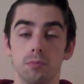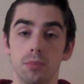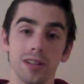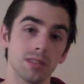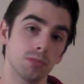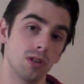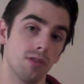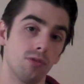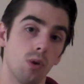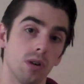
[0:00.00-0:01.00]
bring some sort of
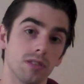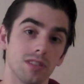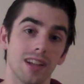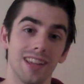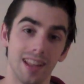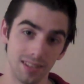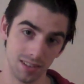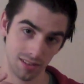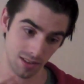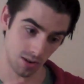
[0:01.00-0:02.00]
force against
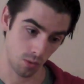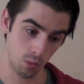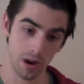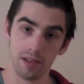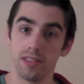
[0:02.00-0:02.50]
wherever